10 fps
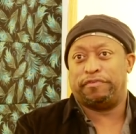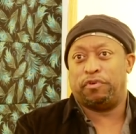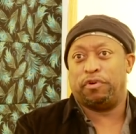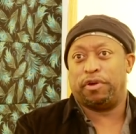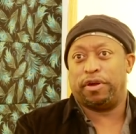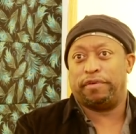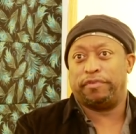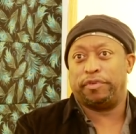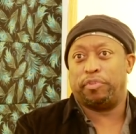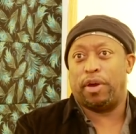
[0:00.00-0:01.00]
for, uh,
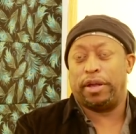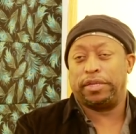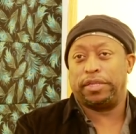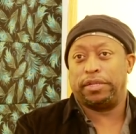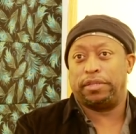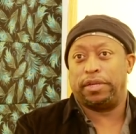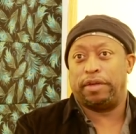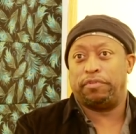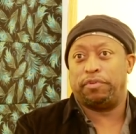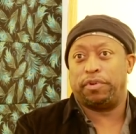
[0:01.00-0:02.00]
for the product that, that
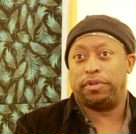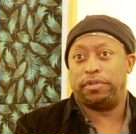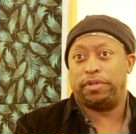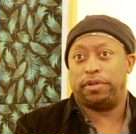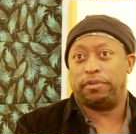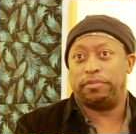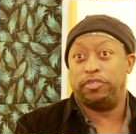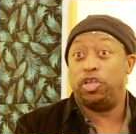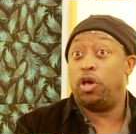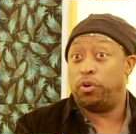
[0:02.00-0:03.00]
everyone, you know,
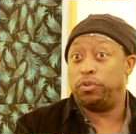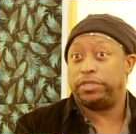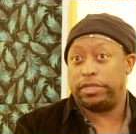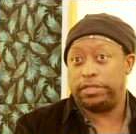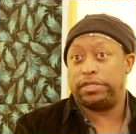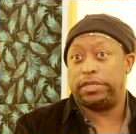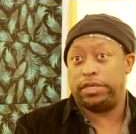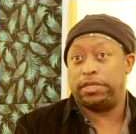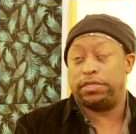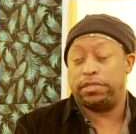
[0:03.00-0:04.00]
knows and sees.